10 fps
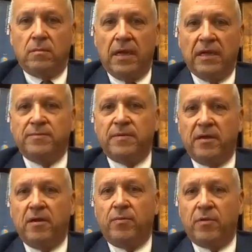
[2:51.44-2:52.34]
expedite
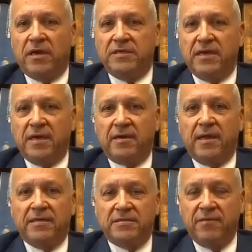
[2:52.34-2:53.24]
your project
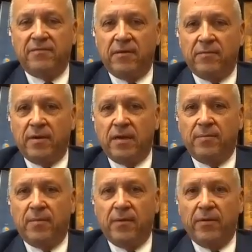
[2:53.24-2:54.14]
and save time and money
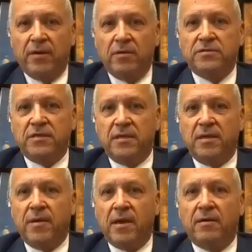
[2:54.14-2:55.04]
by reducing the
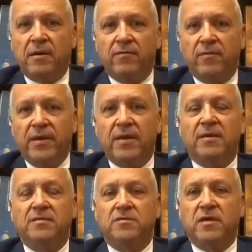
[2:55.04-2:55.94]
amount of amended
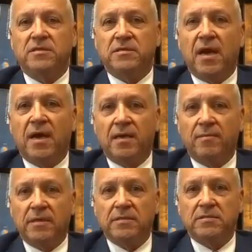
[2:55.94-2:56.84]
construction
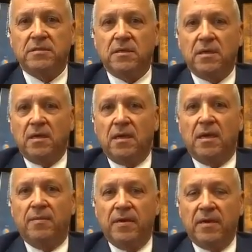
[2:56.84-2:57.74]
documents.
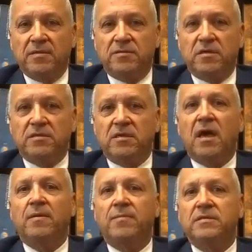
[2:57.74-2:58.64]
Amended construction
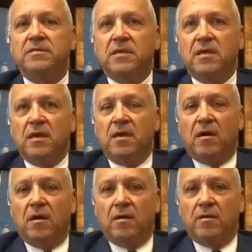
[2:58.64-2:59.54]
documents
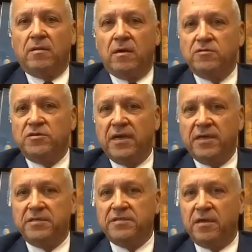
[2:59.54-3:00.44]
are those
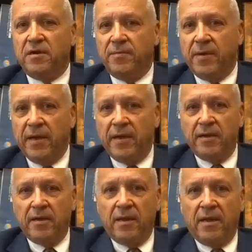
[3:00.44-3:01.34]
changes that are
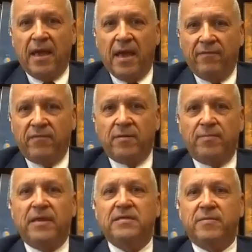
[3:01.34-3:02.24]
made after the
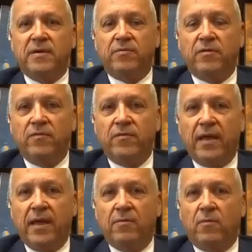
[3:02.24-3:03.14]
plans have been approved
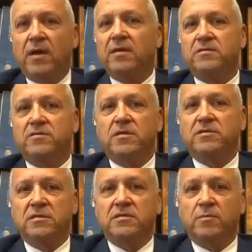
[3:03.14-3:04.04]
and while
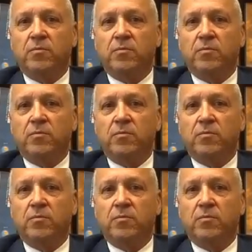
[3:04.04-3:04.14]
construction is in